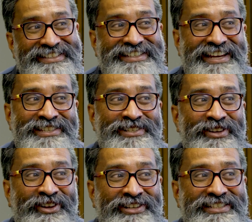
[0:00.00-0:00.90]
Just
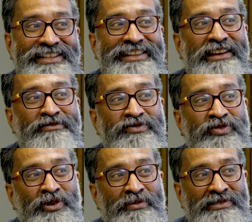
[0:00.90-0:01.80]
not in that
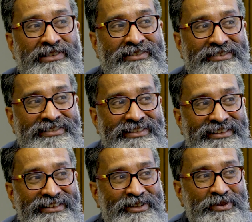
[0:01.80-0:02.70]
formal
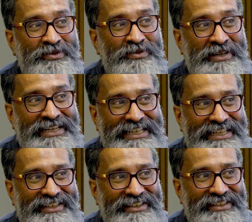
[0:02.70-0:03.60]

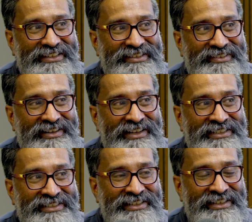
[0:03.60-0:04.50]
way, right?